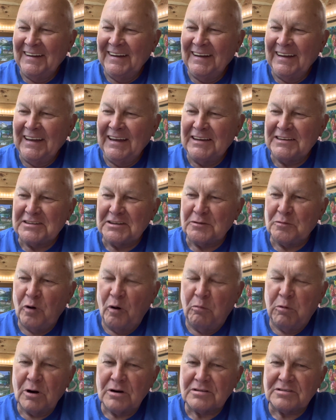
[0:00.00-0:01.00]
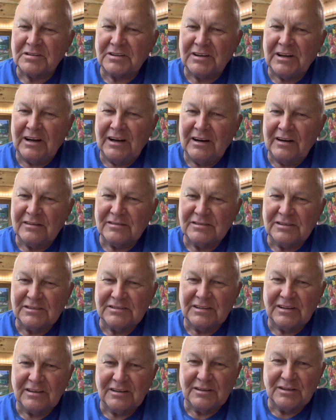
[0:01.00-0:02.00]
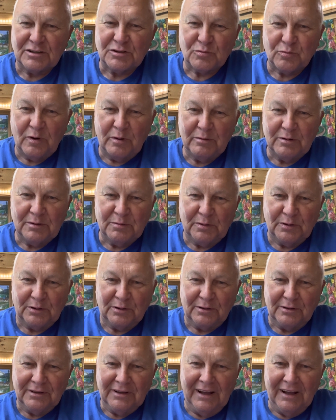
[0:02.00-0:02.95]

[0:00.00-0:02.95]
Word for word: he says, Well, where's the car? She said, In the swimming pool.